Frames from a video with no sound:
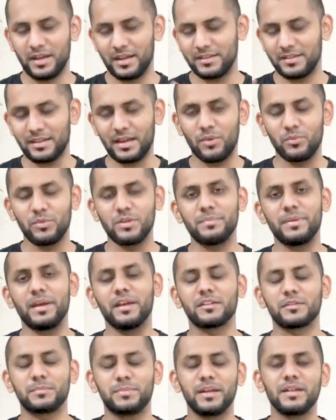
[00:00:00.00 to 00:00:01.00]
and that will be
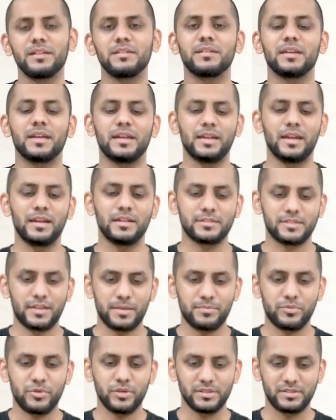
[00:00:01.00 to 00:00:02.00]
explained in a
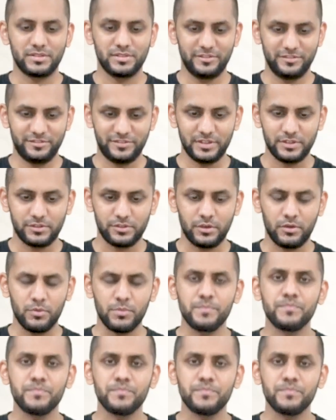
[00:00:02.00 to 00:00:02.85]
separate video.